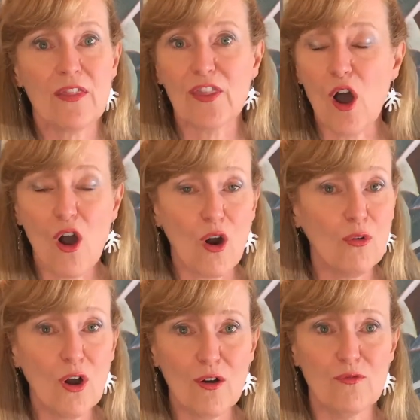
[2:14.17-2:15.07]
the
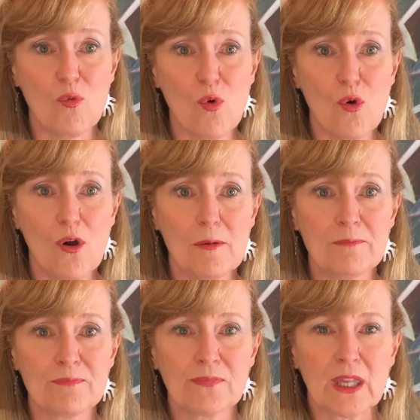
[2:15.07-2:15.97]
horror of war.
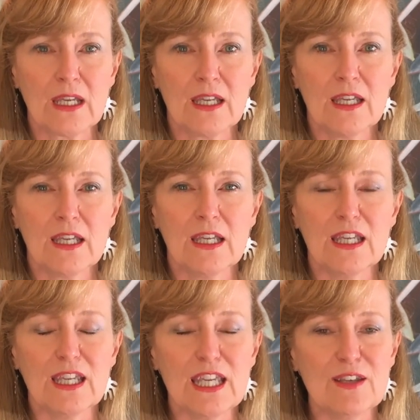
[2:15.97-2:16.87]

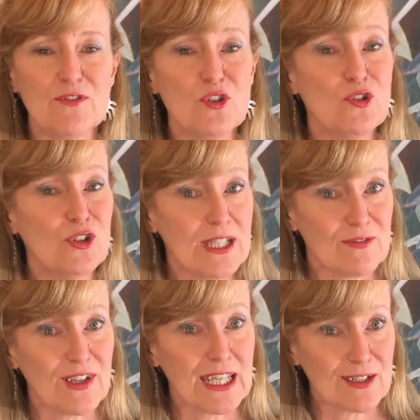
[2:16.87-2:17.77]
If you
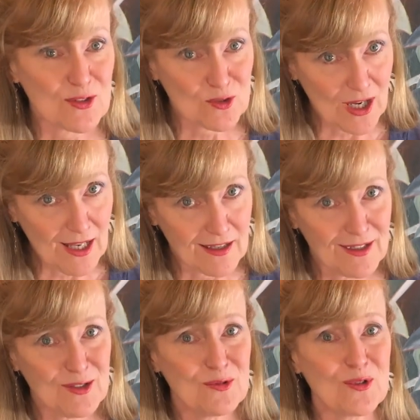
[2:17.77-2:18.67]
live in Australia,
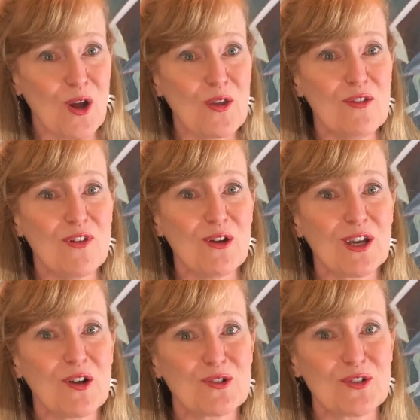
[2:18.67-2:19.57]
you'll know the very
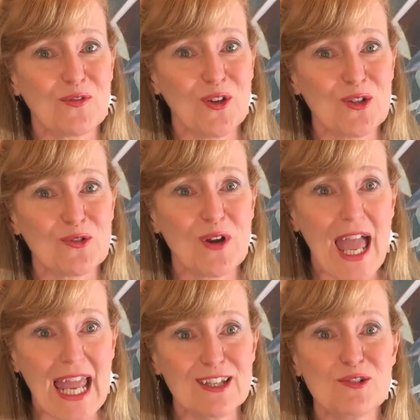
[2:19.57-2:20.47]
controversial
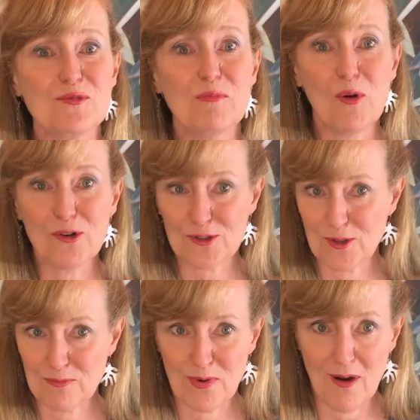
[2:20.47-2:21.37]
annual
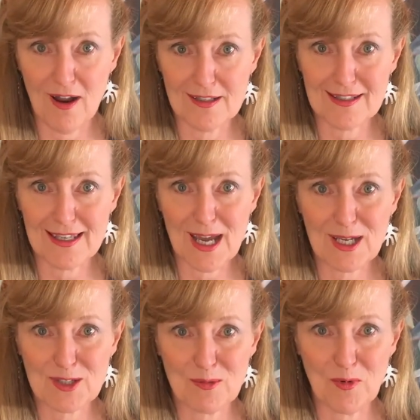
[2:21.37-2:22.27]
portrait prize, the
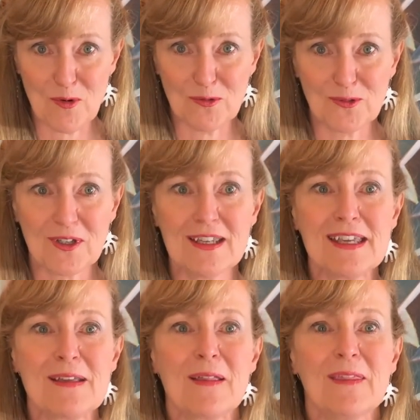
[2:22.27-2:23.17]
Archibald,
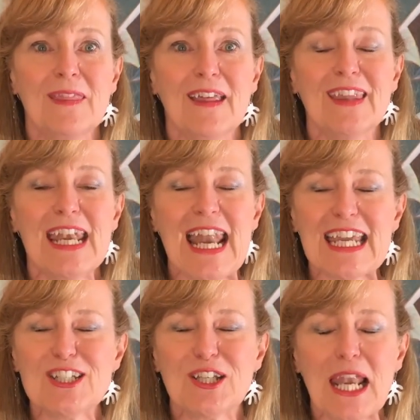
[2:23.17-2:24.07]
that the
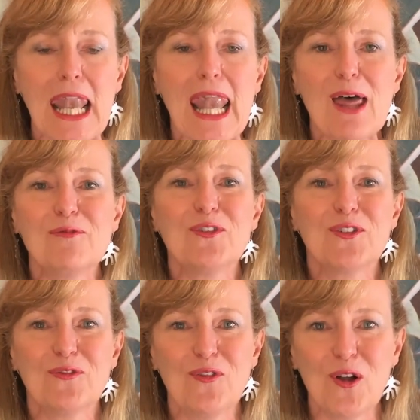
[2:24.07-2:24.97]
nation loves
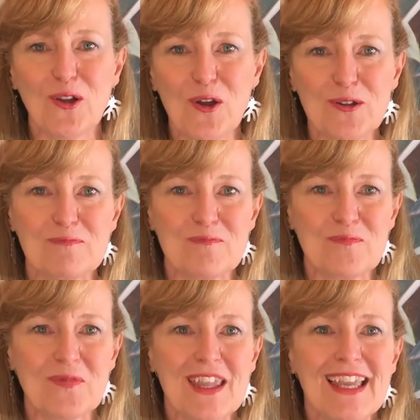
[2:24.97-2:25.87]
to follow.
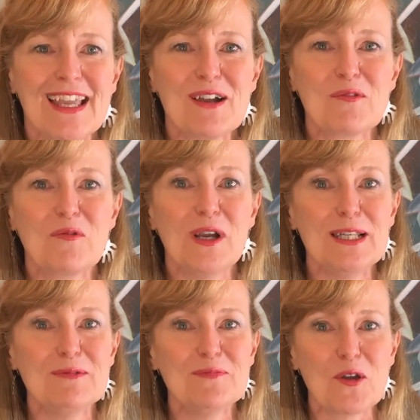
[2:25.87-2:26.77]

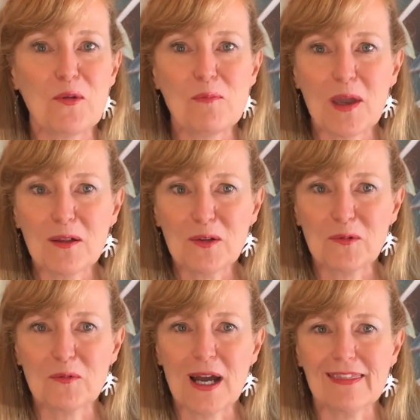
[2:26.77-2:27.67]
William Dobell
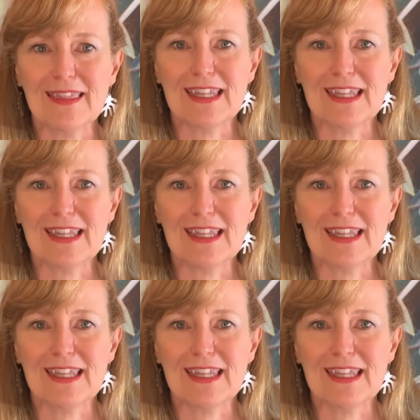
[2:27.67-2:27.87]
won